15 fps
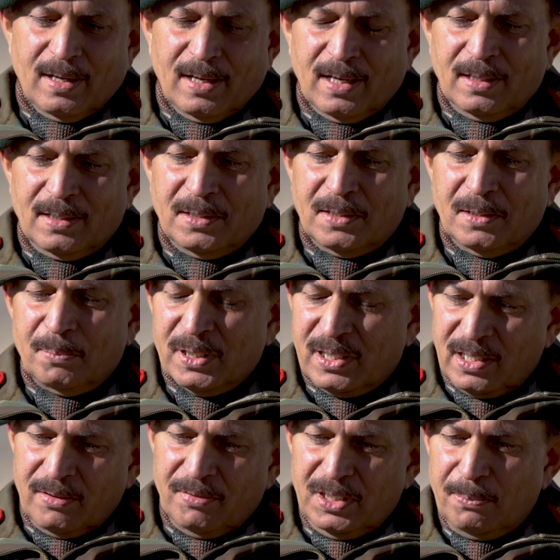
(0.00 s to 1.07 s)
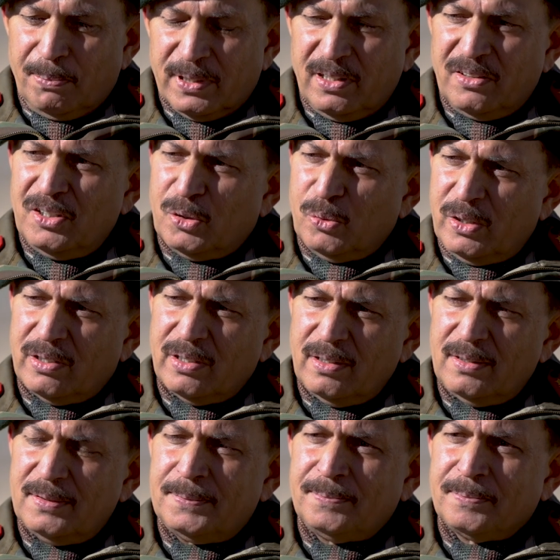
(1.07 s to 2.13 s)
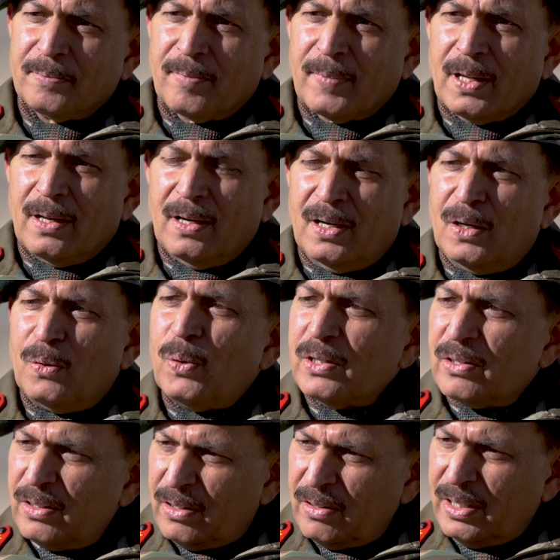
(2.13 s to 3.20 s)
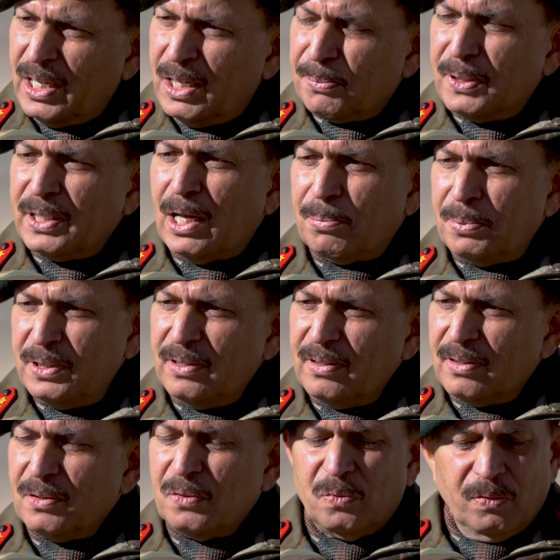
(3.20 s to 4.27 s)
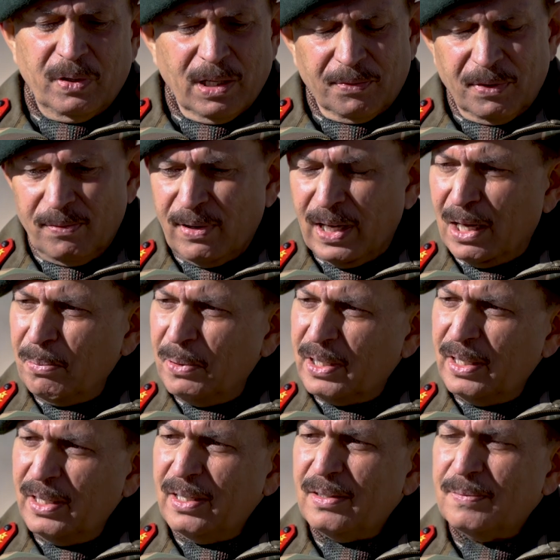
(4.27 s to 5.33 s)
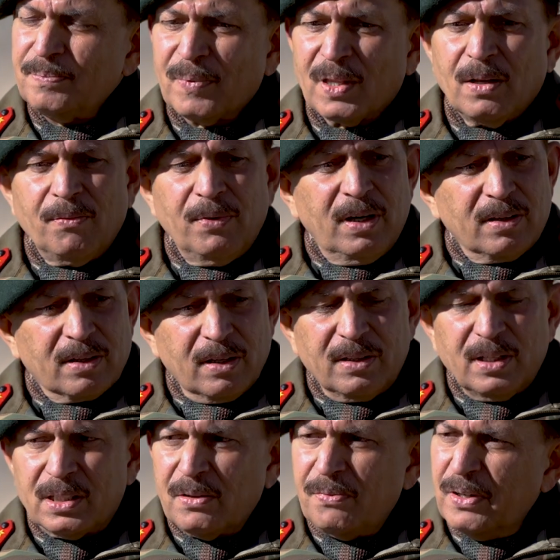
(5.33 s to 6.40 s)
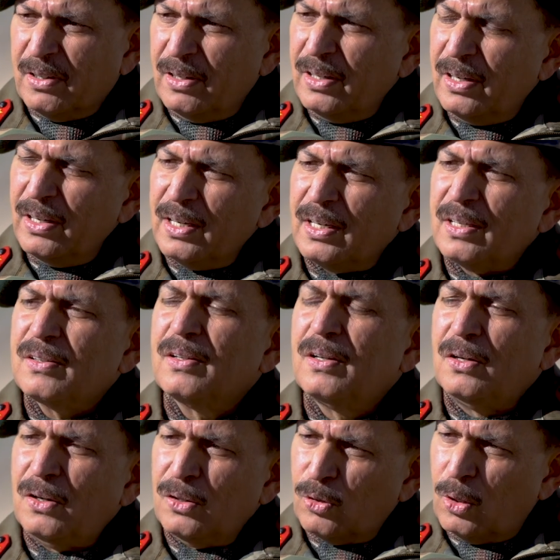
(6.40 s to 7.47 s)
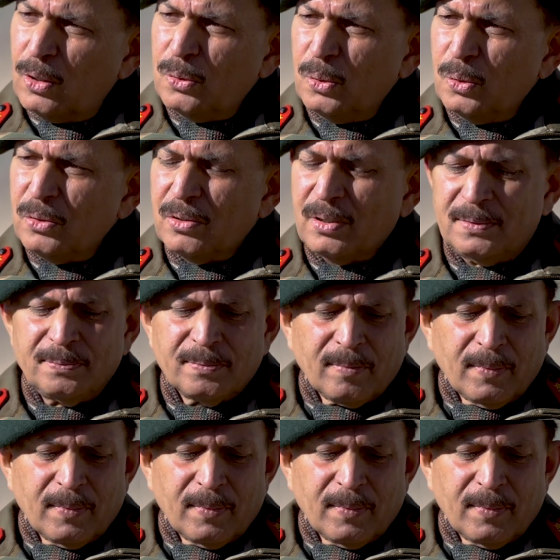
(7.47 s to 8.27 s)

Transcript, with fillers: Mm. but given the present situation, uh, once the disengagement happens, we have the flag meeting, we discuss the other friction areas, resolve those